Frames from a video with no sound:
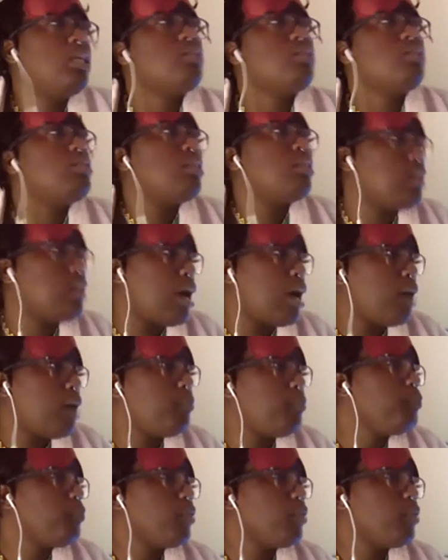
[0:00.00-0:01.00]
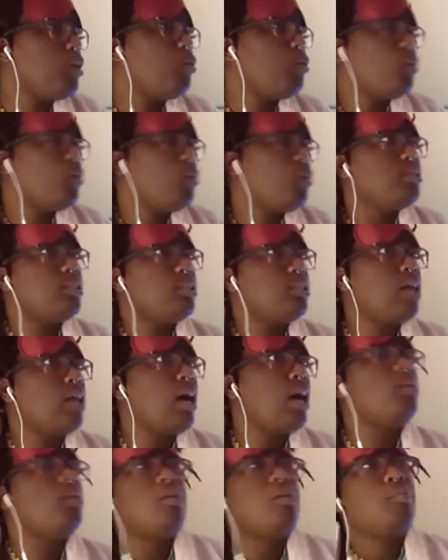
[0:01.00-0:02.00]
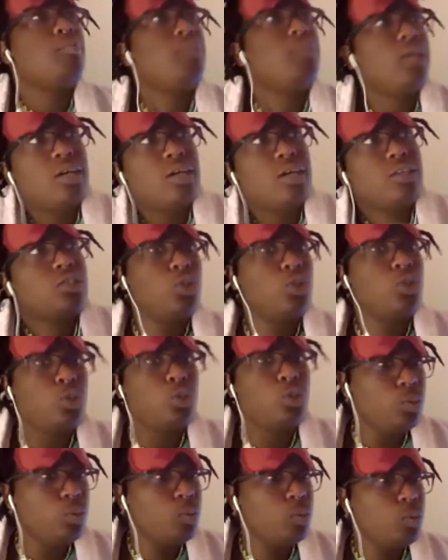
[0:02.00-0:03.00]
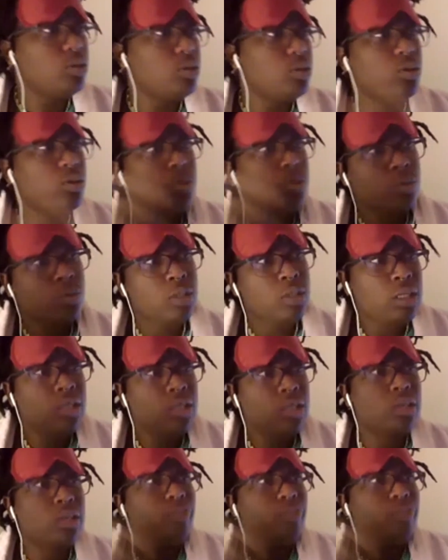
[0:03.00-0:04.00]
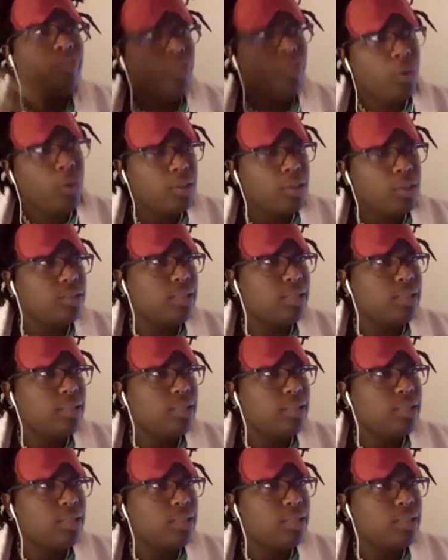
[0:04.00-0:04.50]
When is the time? Because 2, 3, 4 months down the line,